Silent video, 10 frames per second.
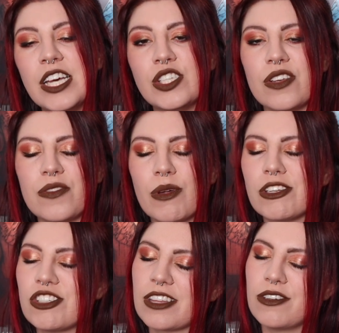So if you want
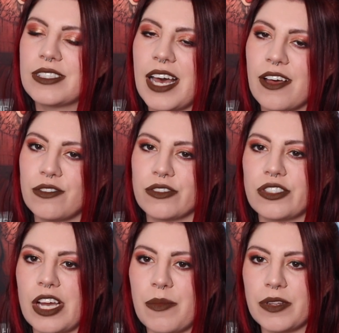to check those out, those are
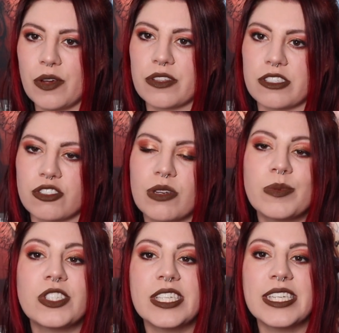down below in the
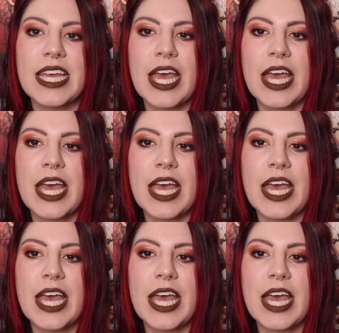description.